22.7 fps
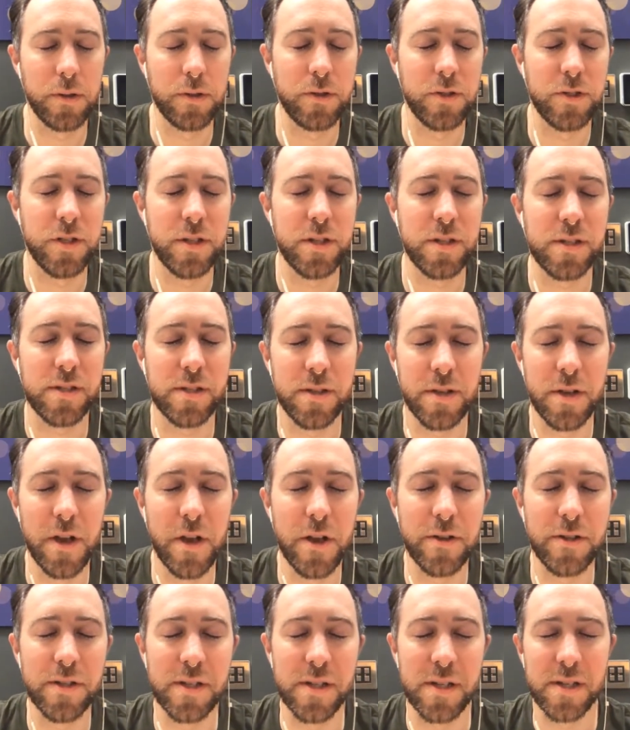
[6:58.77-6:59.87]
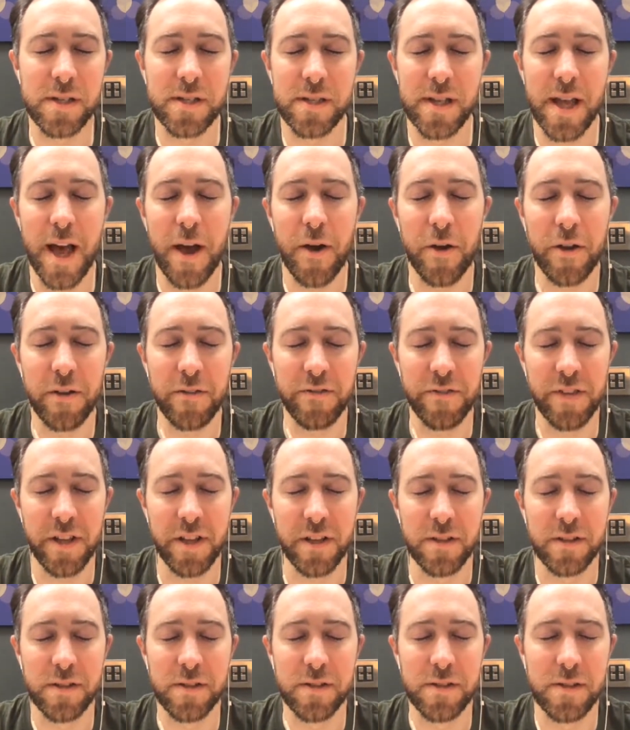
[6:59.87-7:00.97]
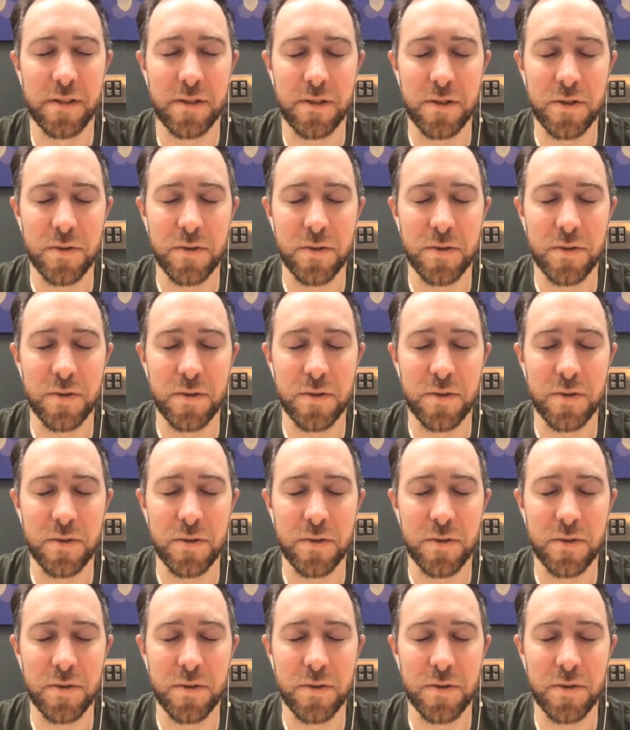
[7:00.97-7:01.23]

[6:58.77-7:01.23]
Just notice how it feels to